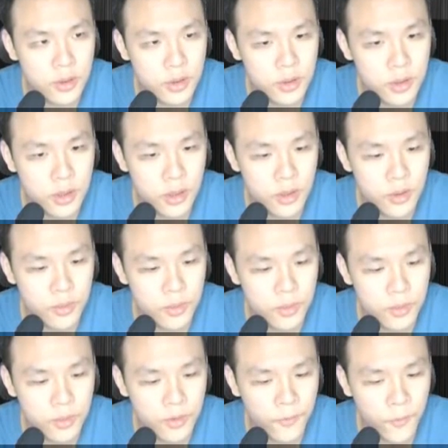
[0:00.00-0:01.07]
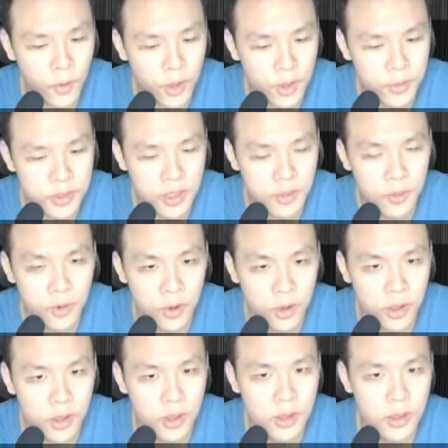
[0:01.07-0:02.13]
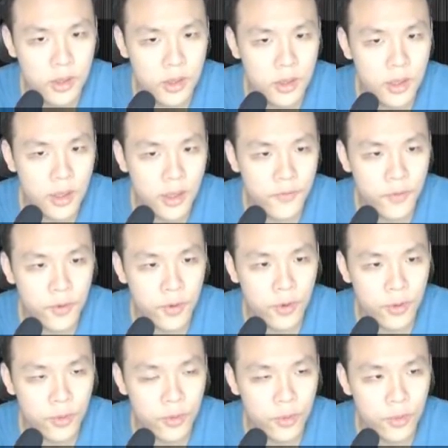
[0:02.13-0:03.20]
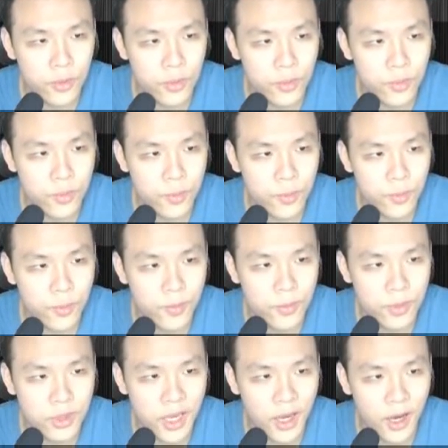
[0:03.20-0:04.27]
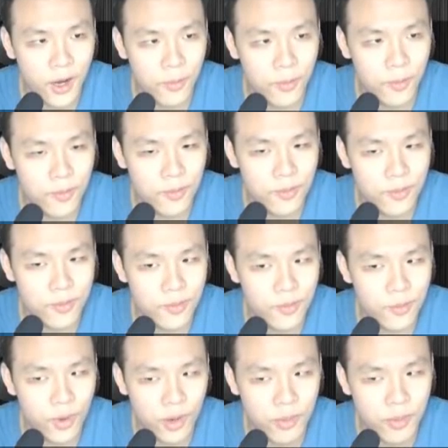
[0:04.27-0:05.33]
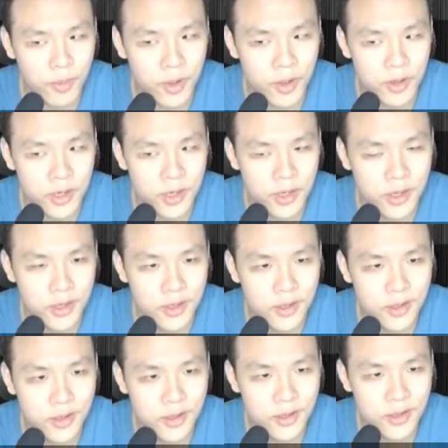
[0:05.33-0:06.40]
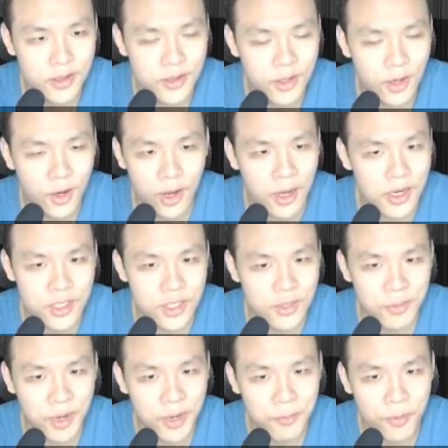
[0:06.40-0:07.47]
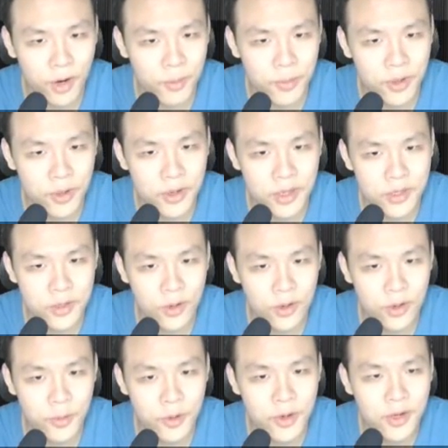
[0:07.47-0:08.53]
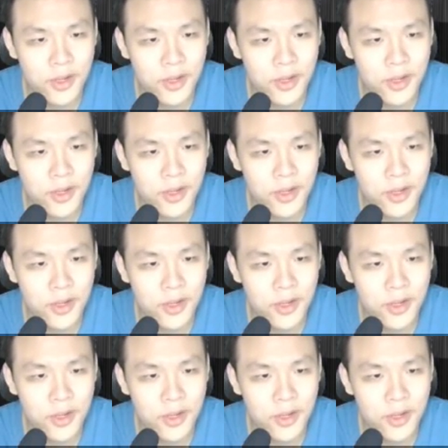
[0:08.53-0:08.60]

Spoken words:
you know, 40% more if you count probability. No, actually my probability is horrible.